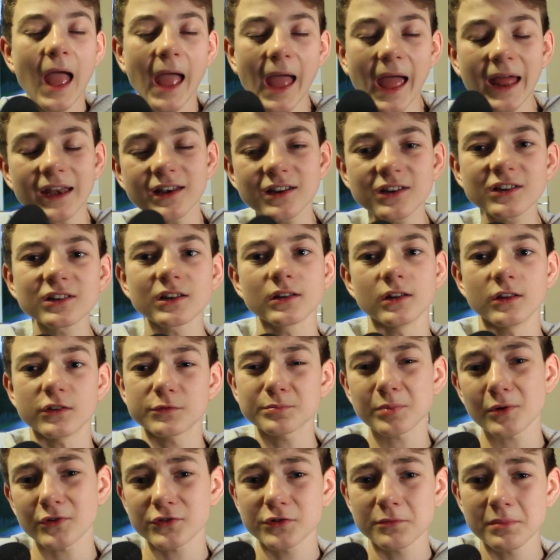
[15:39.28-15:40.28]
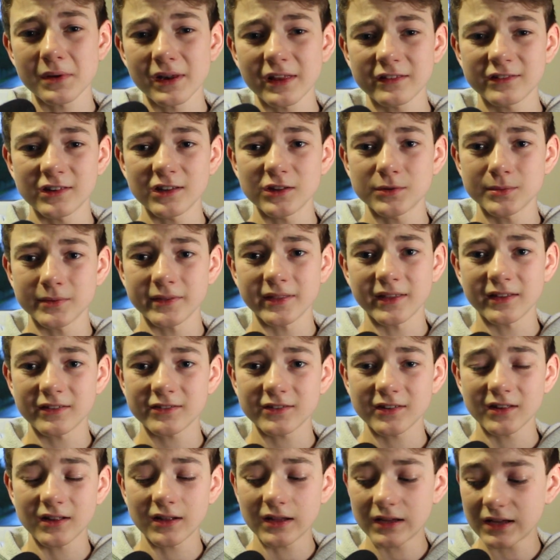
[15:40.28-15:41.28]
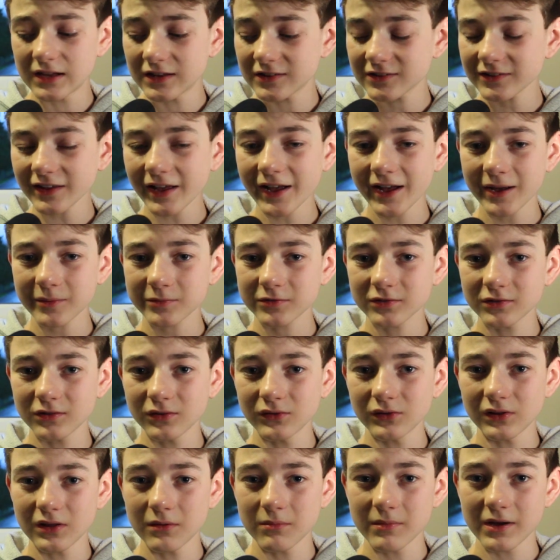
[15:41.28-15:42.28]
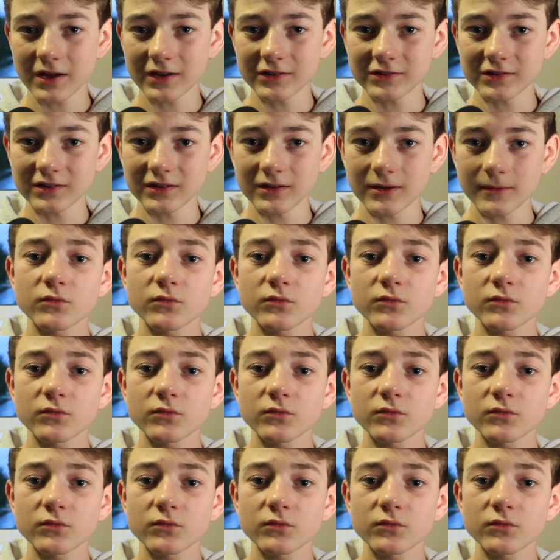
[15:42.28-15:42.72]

endless possibilities with this thing. It's absolutely amazing.